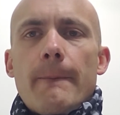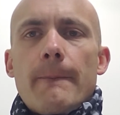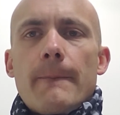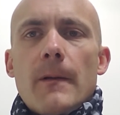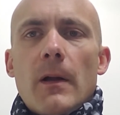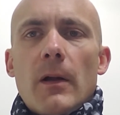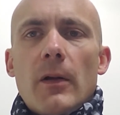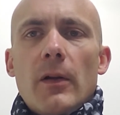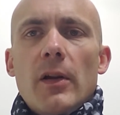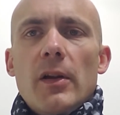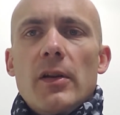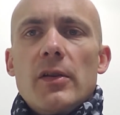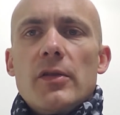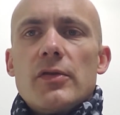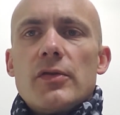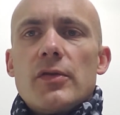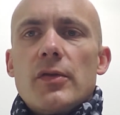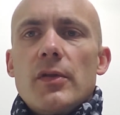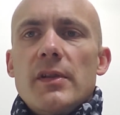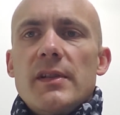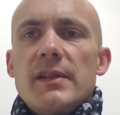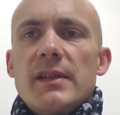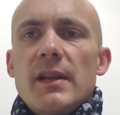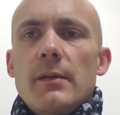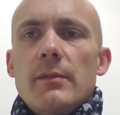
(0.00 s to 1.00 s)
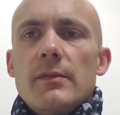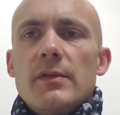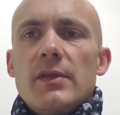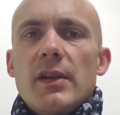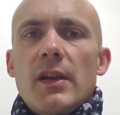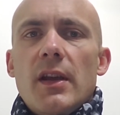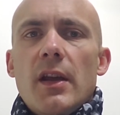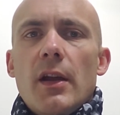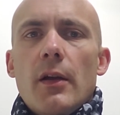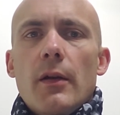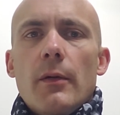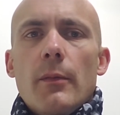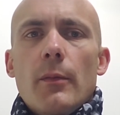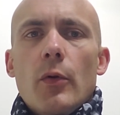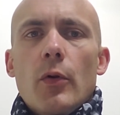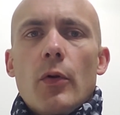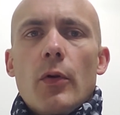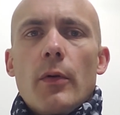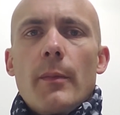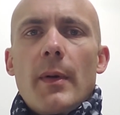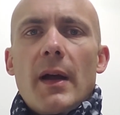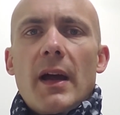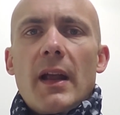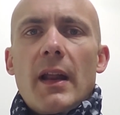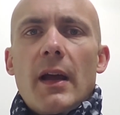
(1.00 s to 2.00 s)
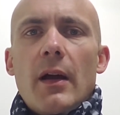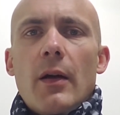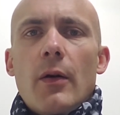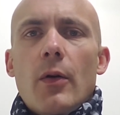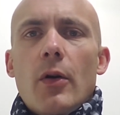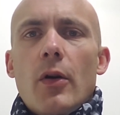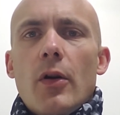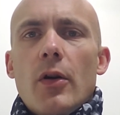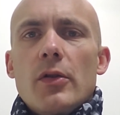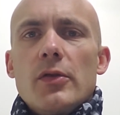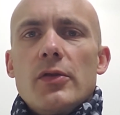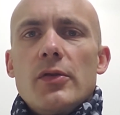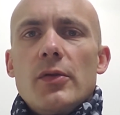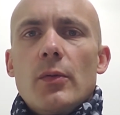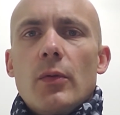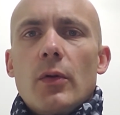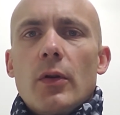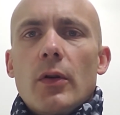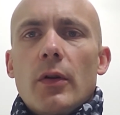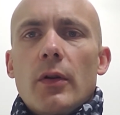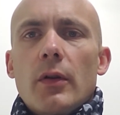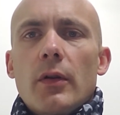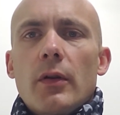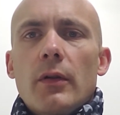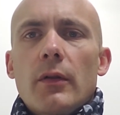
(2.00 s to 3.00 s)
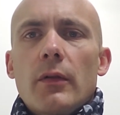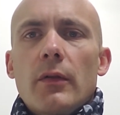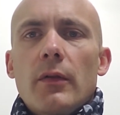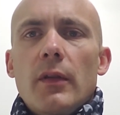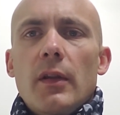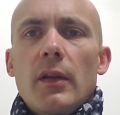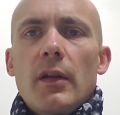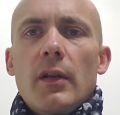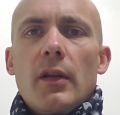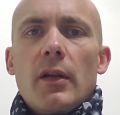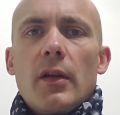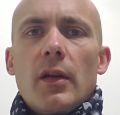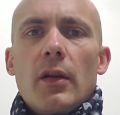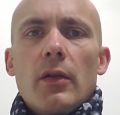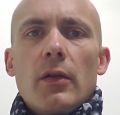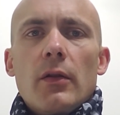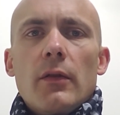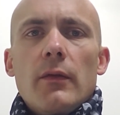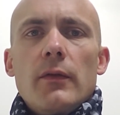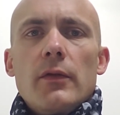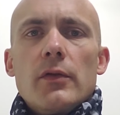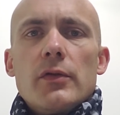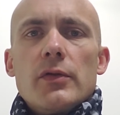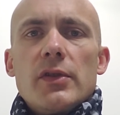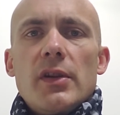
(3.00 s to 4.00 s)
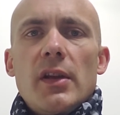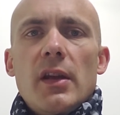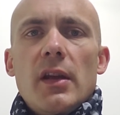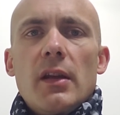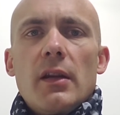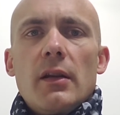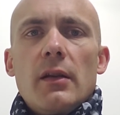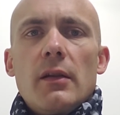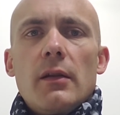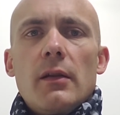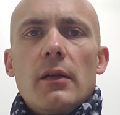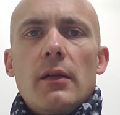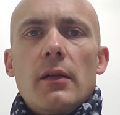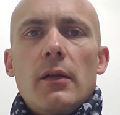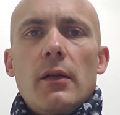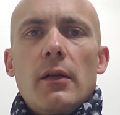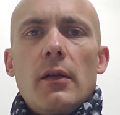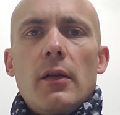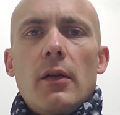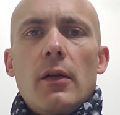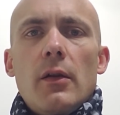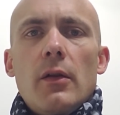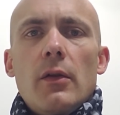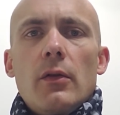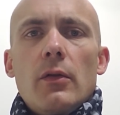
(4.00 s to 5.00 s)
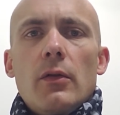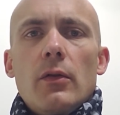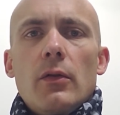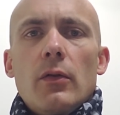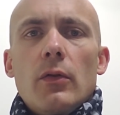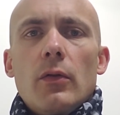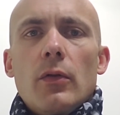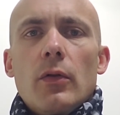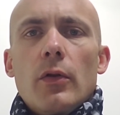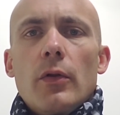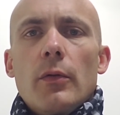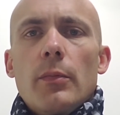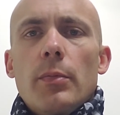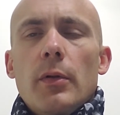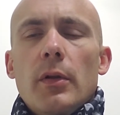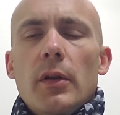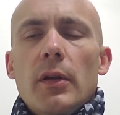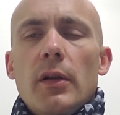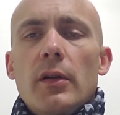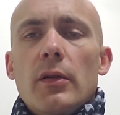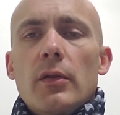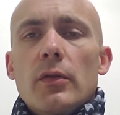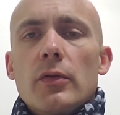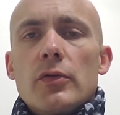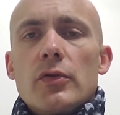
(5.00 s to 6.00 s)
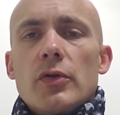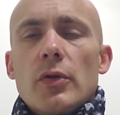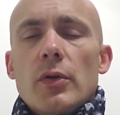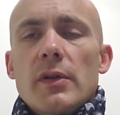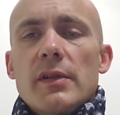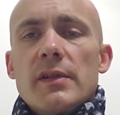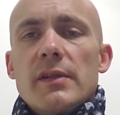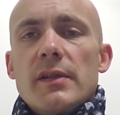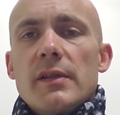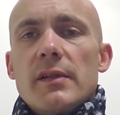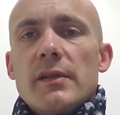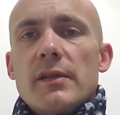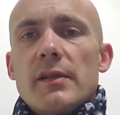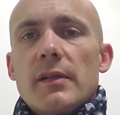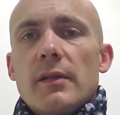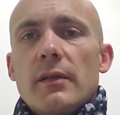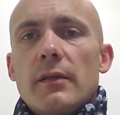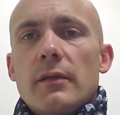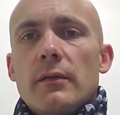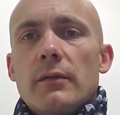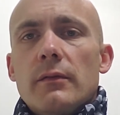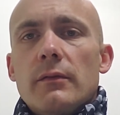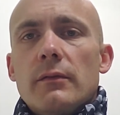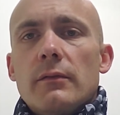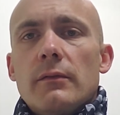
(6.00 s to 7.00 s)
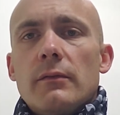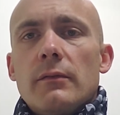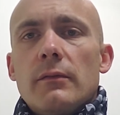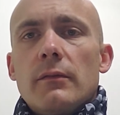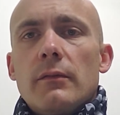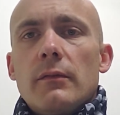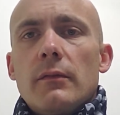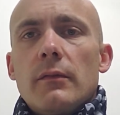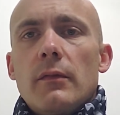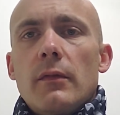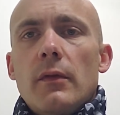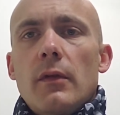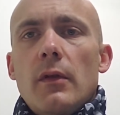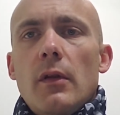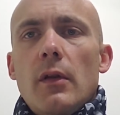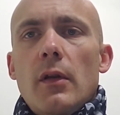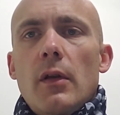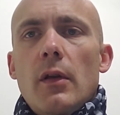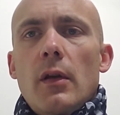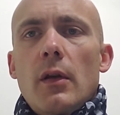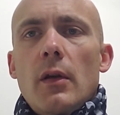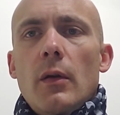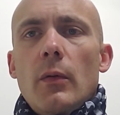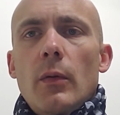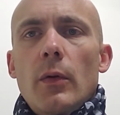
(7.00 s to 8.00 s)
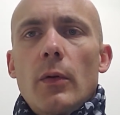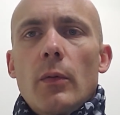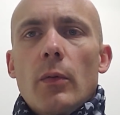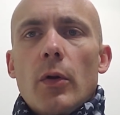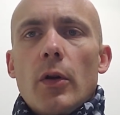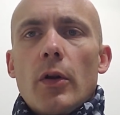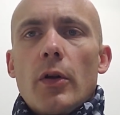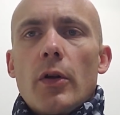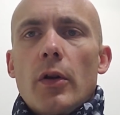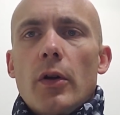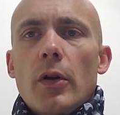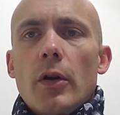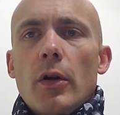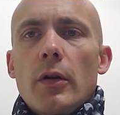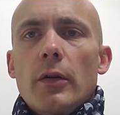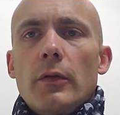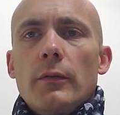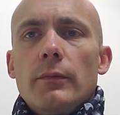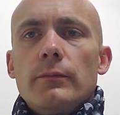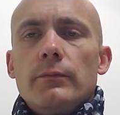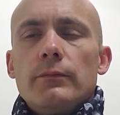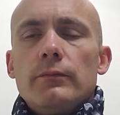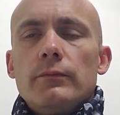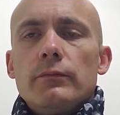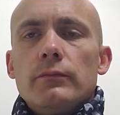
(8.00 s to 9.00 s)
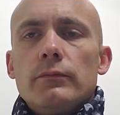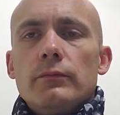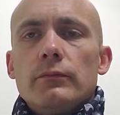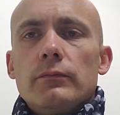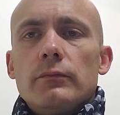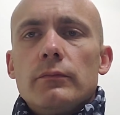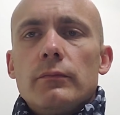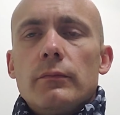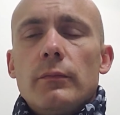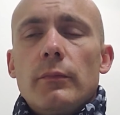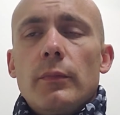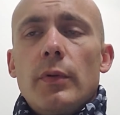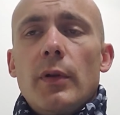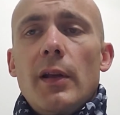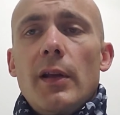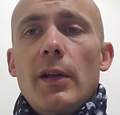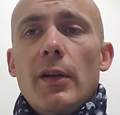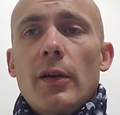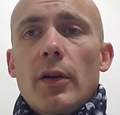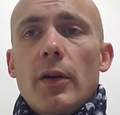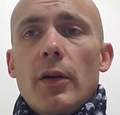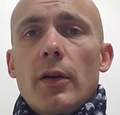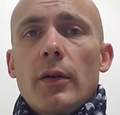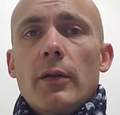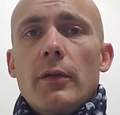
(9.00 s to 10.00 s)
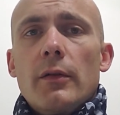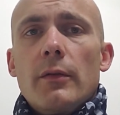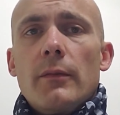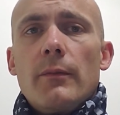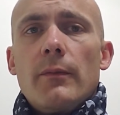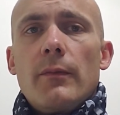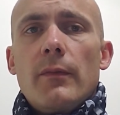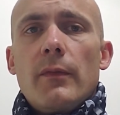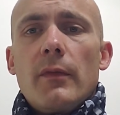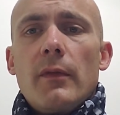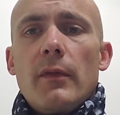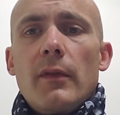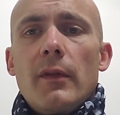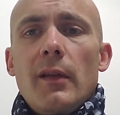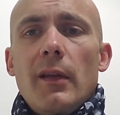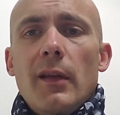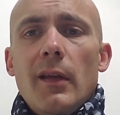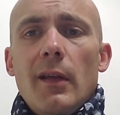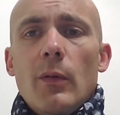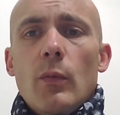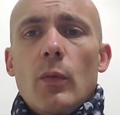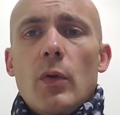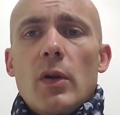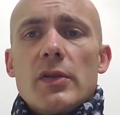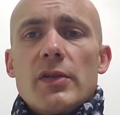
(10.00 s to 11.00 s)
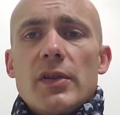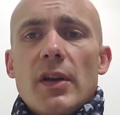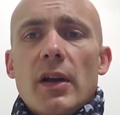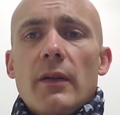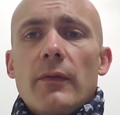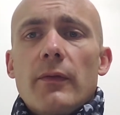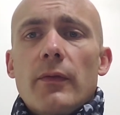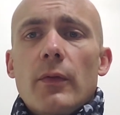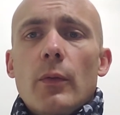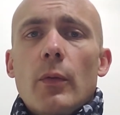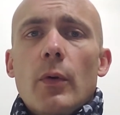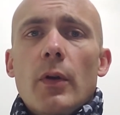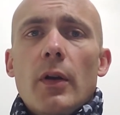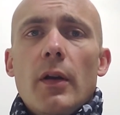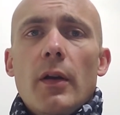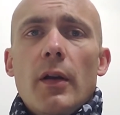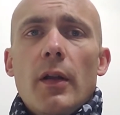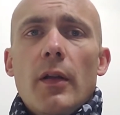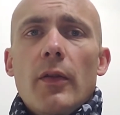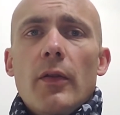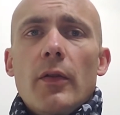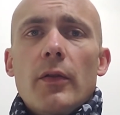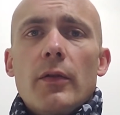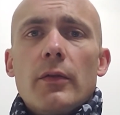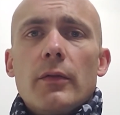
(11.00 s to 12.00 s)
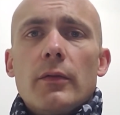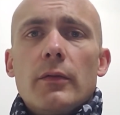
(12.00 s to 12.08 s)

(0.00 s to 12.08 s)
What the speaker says: Our industry seems to care more about how hard you work than the color of your skin or your political choices. We work hard, play hard, and watch out for one another.